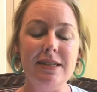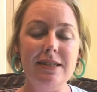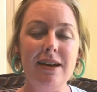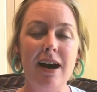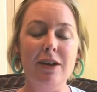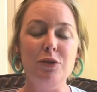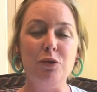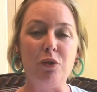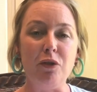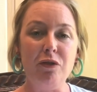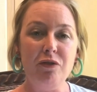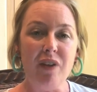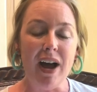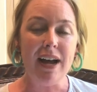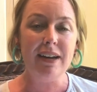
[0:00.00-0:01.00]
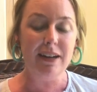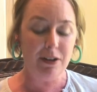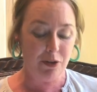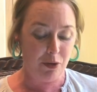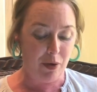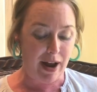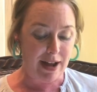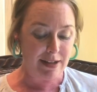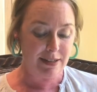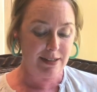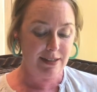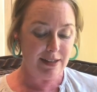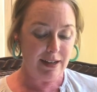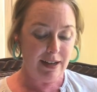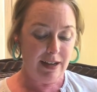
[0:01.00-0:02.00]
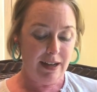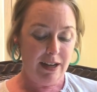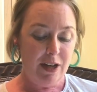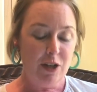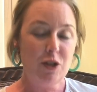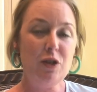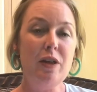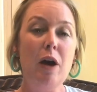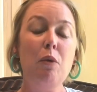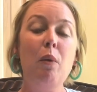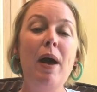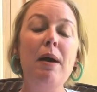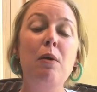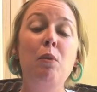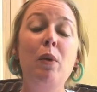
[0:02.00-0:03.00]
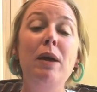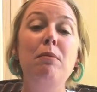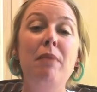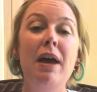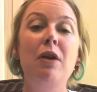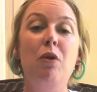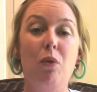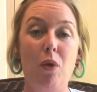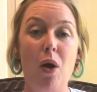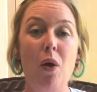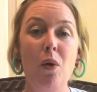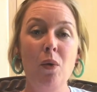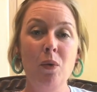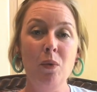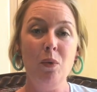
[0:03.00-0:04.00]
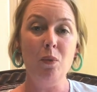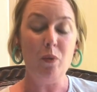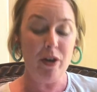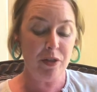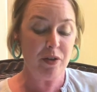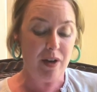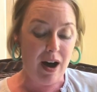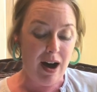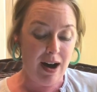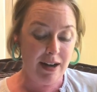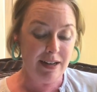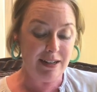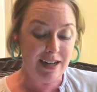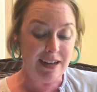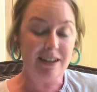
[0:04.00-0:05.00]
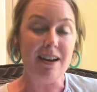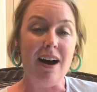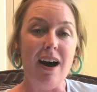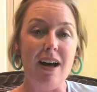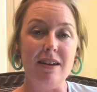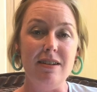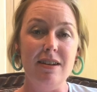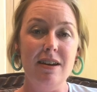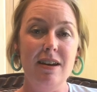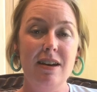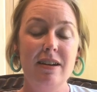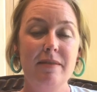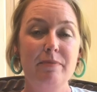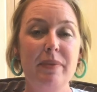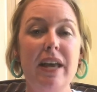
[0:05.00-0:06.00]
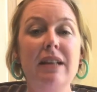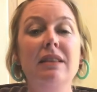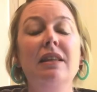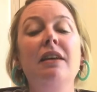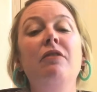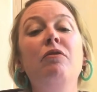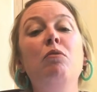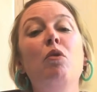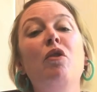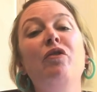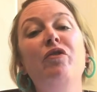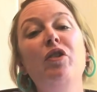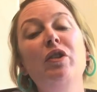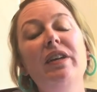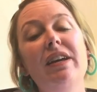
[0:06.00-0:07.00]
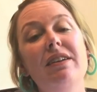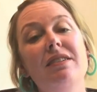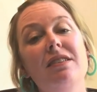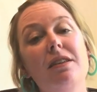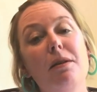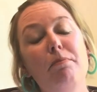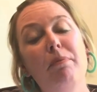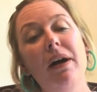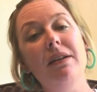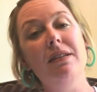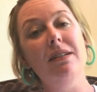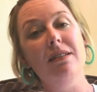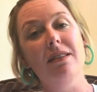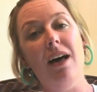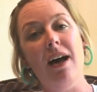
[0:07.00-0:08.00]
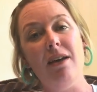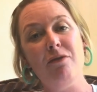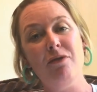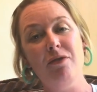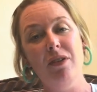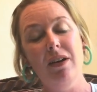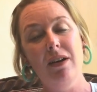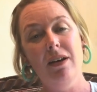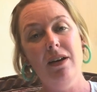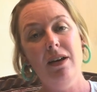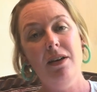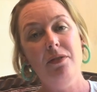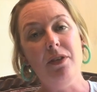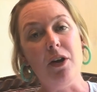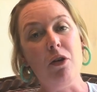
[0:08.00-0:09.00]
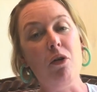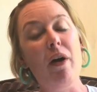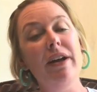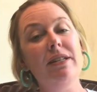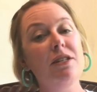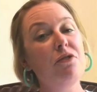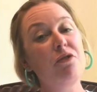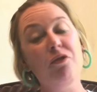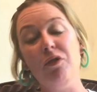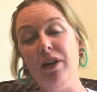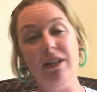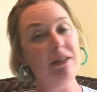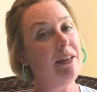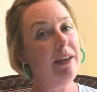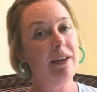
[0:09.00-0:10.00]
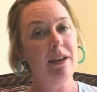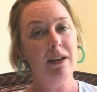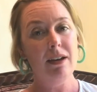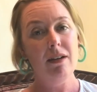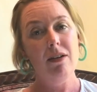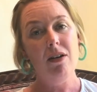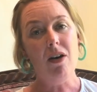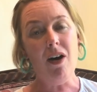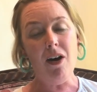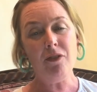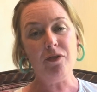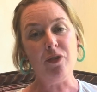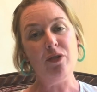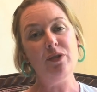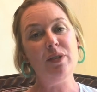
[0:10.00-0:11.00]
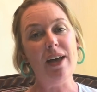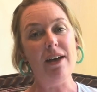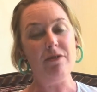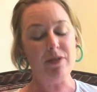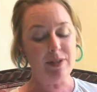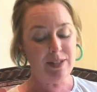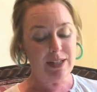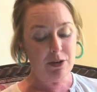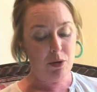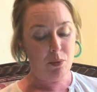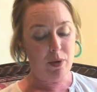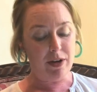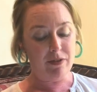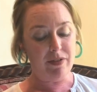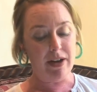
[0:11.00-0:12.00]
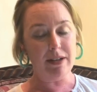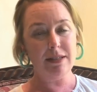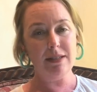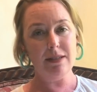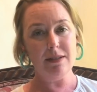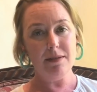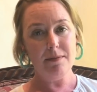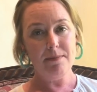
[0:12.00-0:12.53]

God's refining grace, so that way we may grow with God and in God and live more fully into the abundant life that Christ freely offers every single one of us.